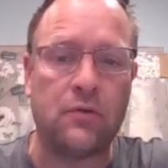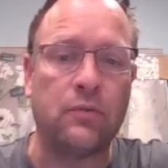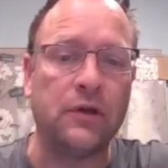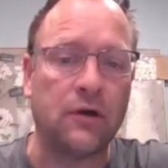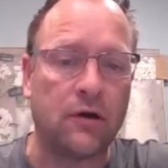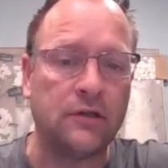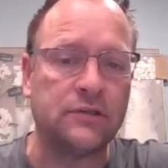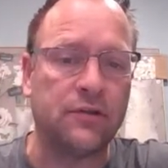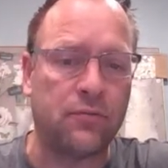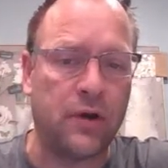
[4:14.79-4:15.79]
regardless
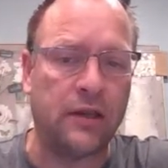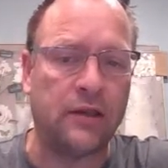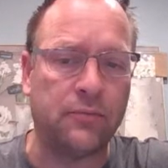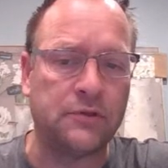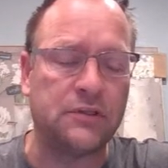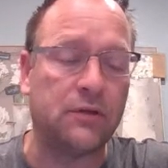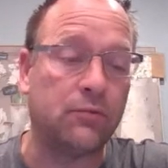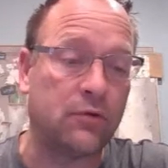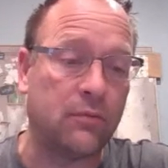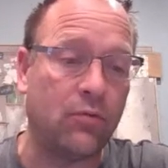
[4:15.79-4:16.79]
of the rank at which they
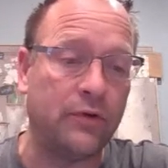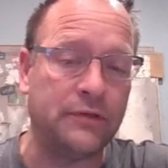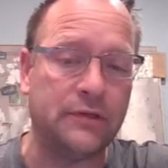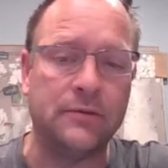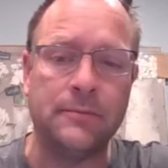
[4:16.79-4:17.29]
were appointed.